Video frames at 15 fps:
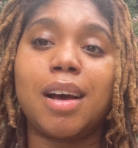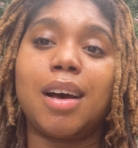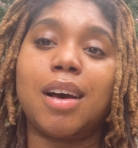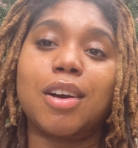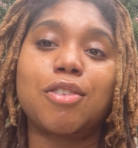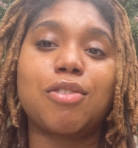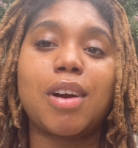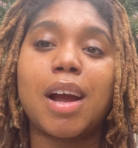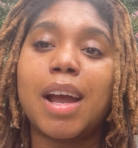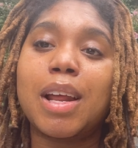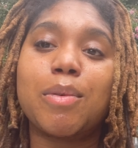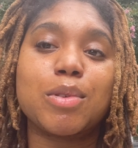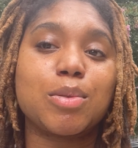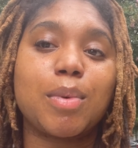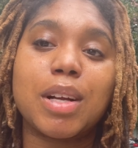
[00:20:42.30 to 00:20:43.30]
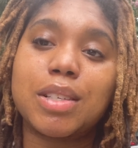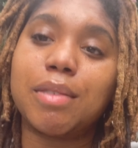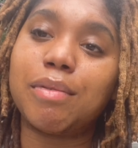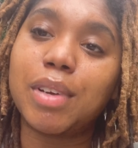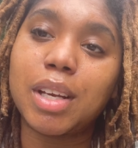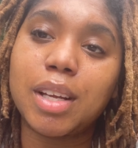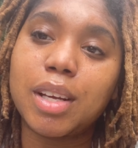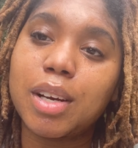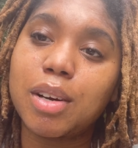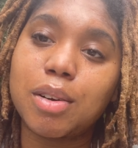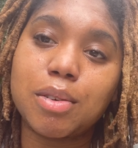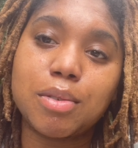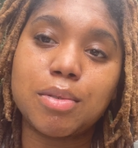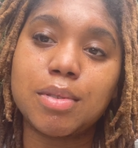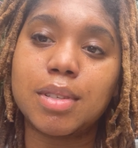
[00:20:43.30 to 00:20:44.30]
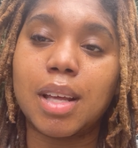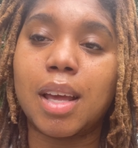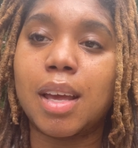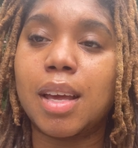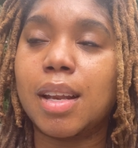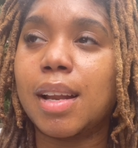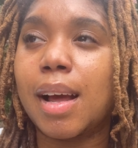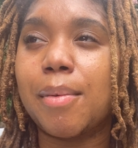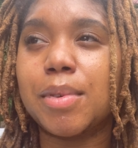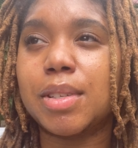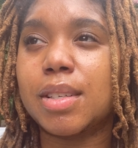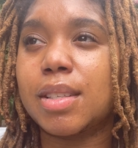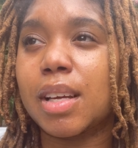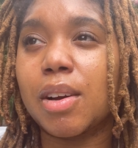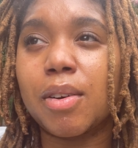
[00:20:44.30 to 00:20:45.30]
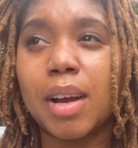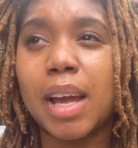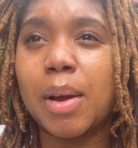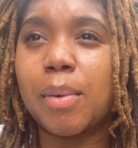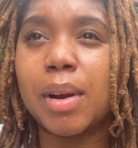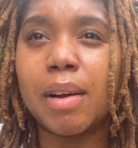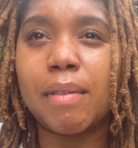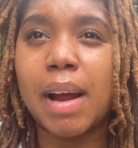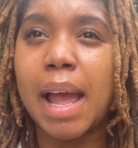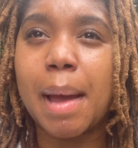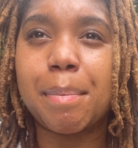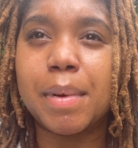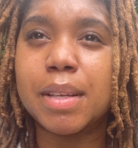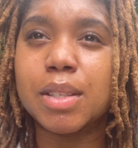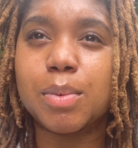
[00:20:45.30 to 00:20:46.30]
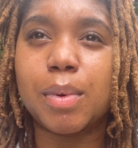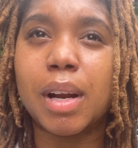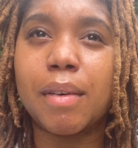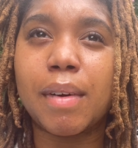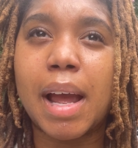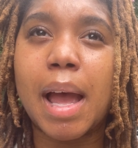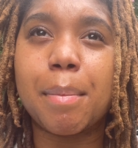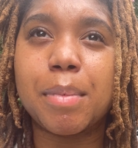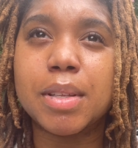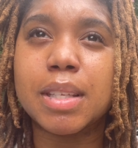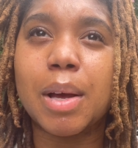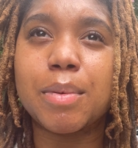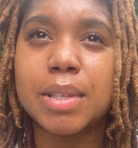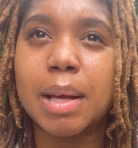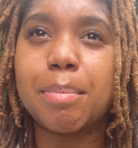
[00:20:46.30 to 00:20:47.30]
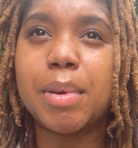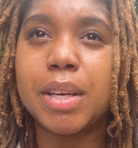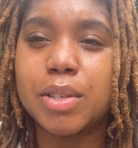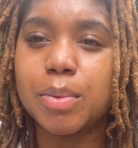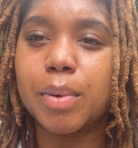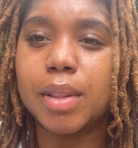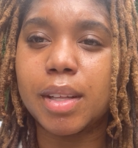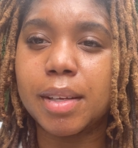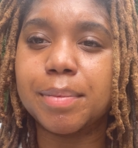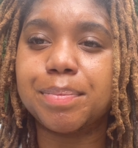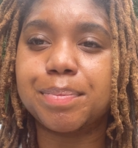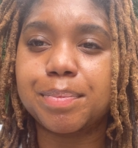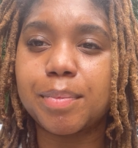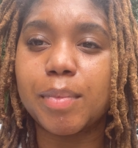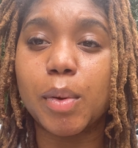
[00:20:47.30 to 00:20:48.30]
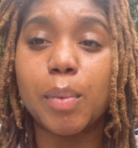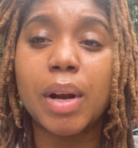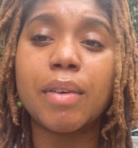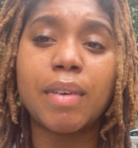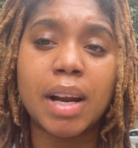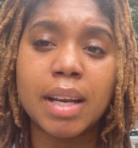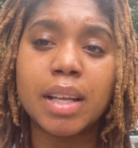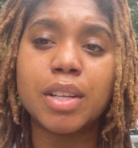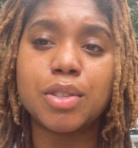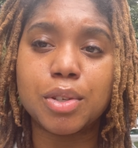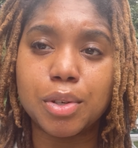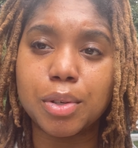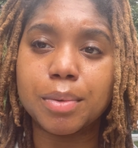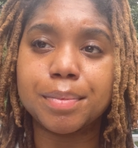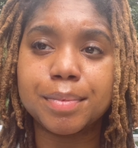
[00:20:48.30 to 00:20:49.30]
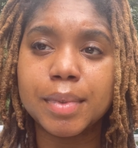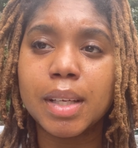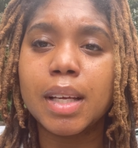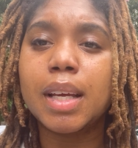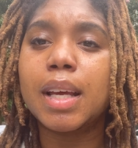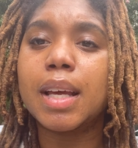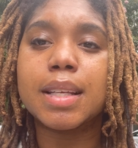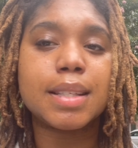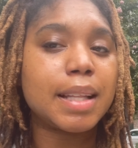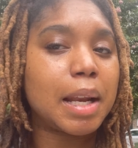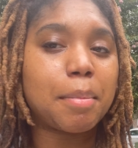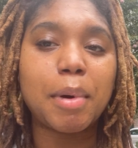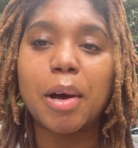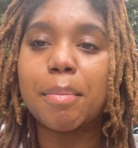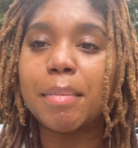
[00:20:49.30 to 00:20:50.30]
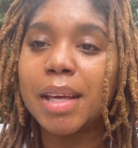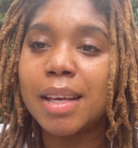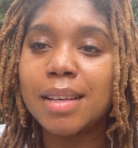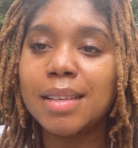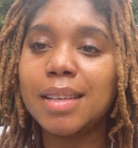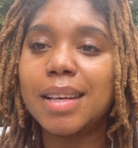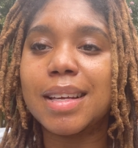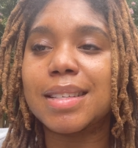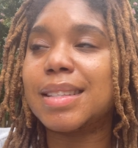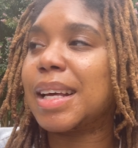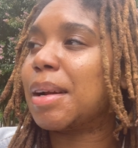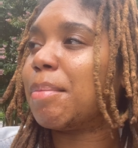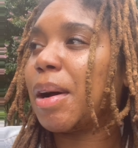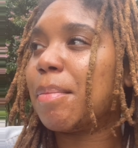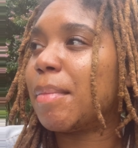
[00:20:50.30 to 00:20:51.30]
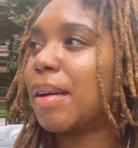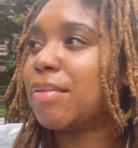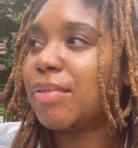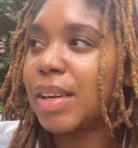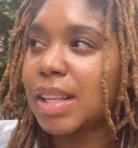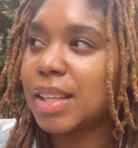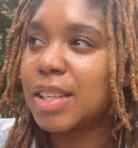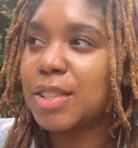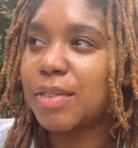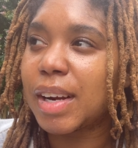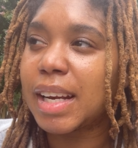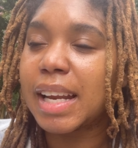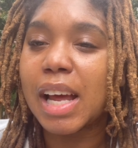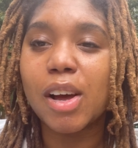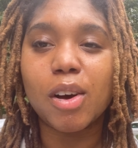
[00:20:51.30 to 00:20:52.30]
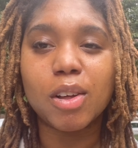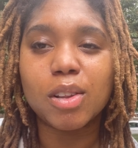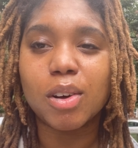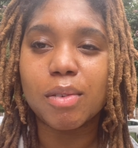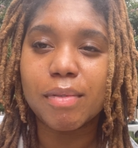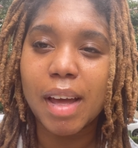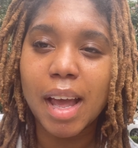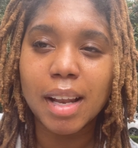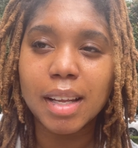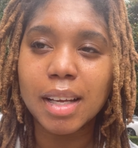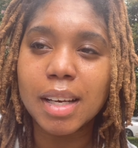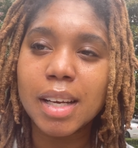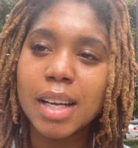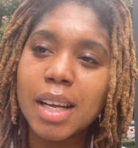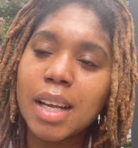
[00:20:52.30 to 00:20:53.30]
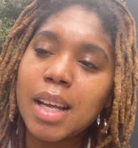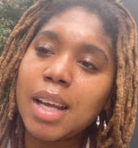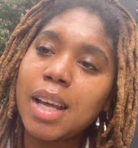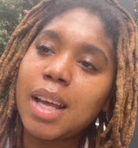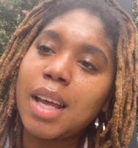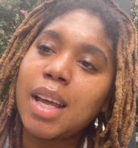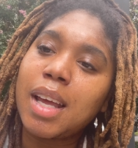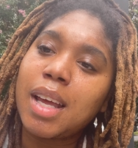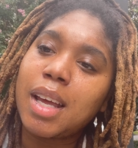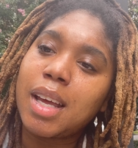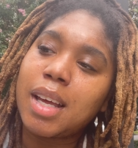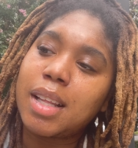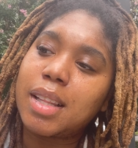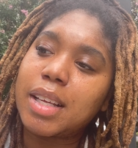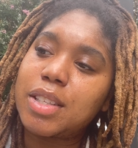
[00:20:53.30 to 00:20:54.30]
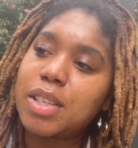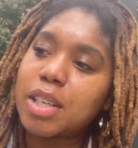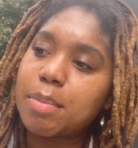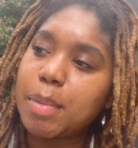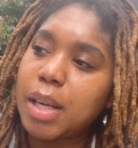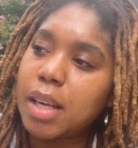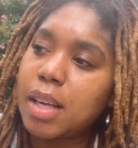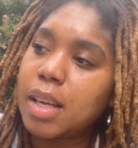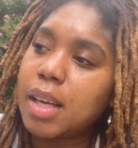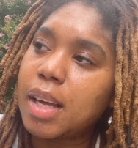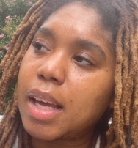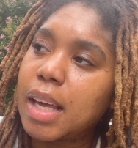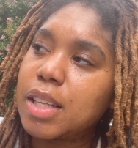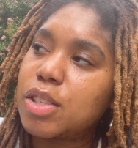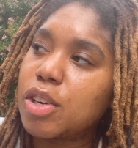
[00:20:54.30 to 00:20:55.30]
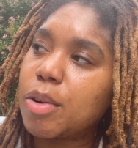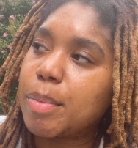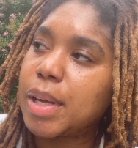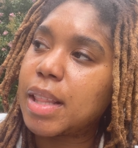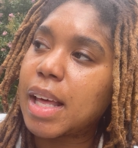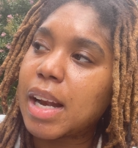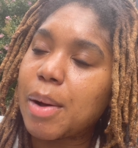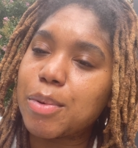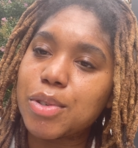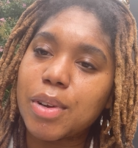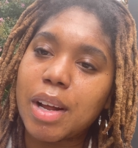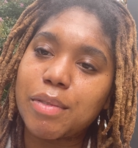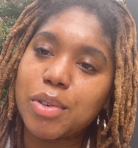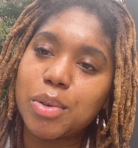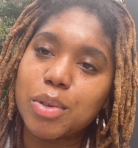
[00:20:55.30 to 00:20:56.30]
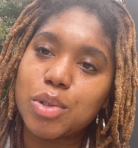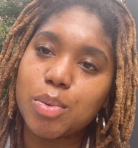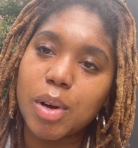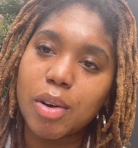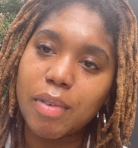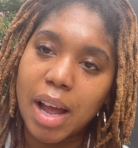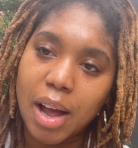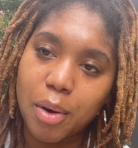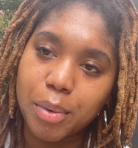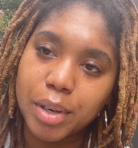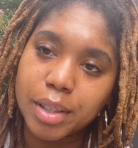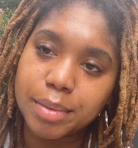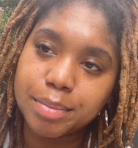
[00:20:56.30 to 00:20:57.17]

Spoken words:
crying. I was watching videos, and I was just like, okay, whatever happens, whatever happens. I was at peace with it. Whatever I needed to do. It's not about me. It's not about my feelings right now, although valid. They took me and told me that I was going to have to do a 12-hour